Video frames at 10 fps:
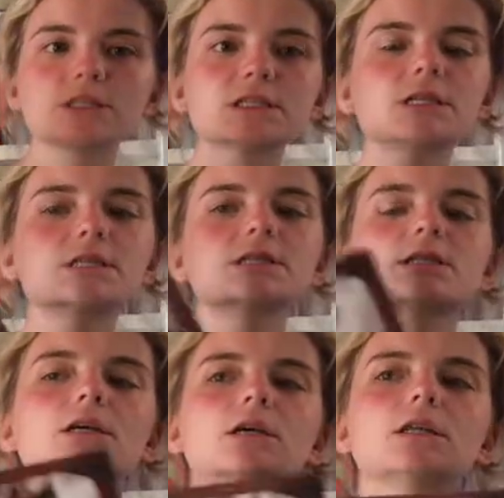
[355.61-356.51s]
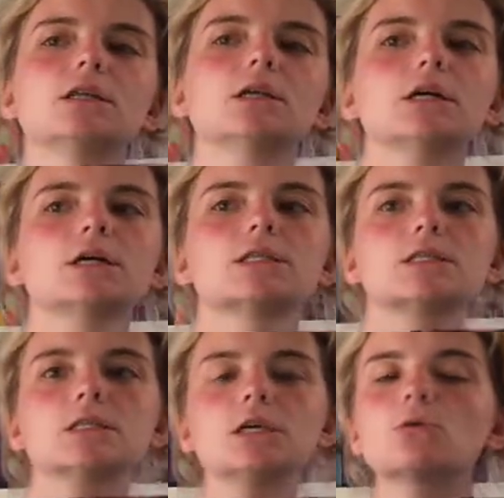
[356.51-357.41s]
This is the
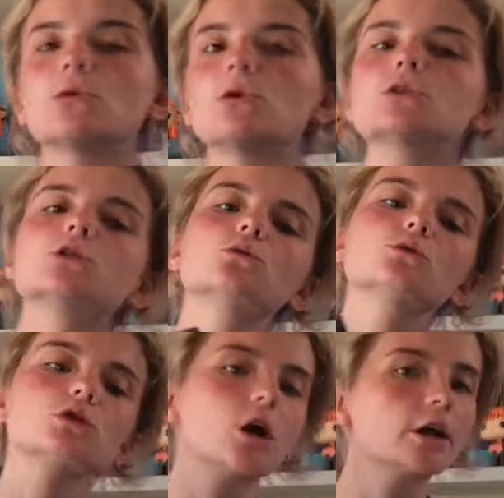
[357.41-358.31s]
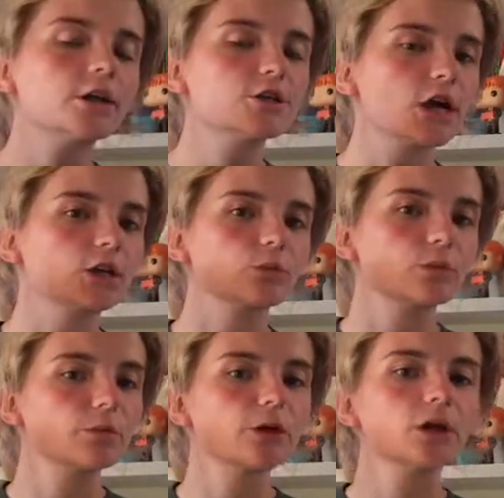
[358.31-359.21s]
sequel to Stalking Jack the
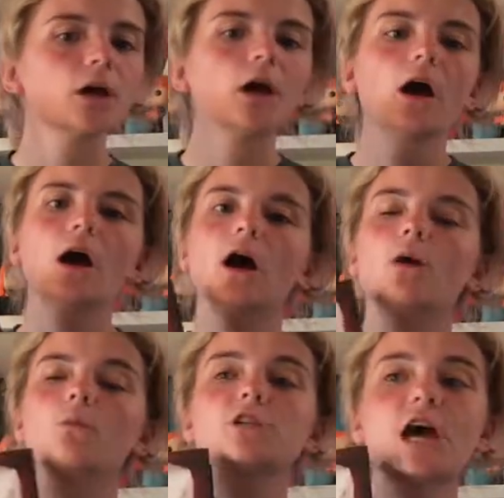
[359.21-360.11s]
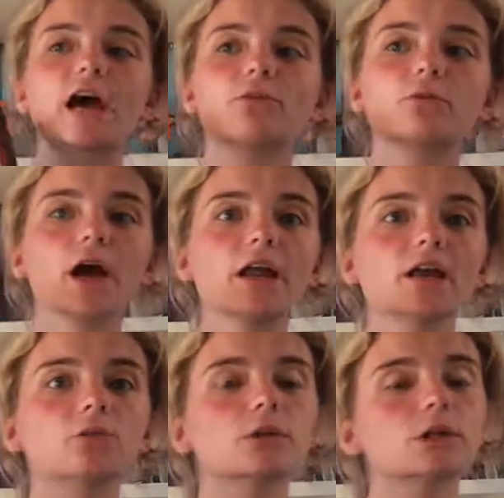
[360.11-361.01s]
Ripper, which I have read
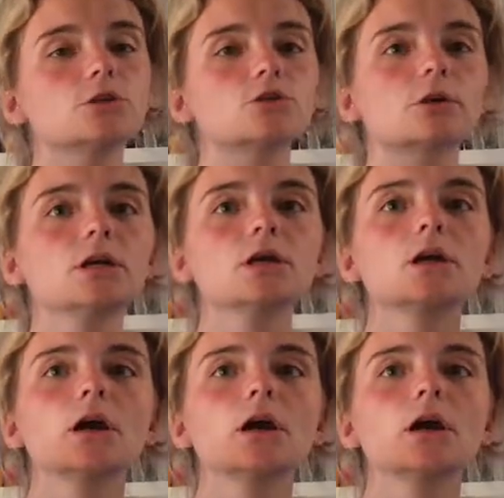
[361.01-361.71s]
and really enjoyed.